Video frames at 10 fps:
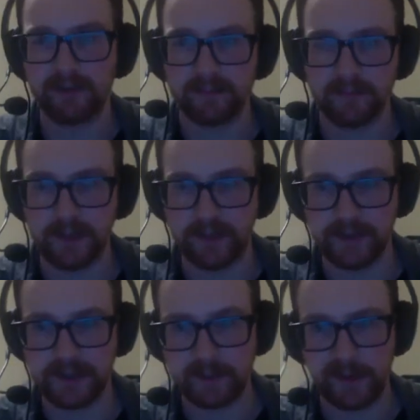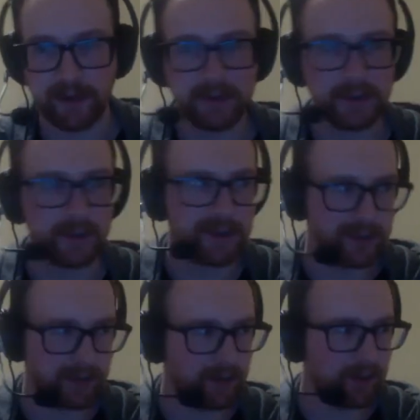injury spell
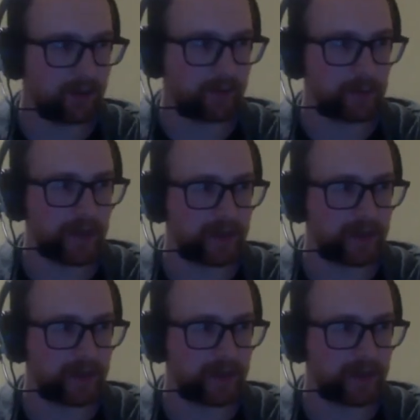off the back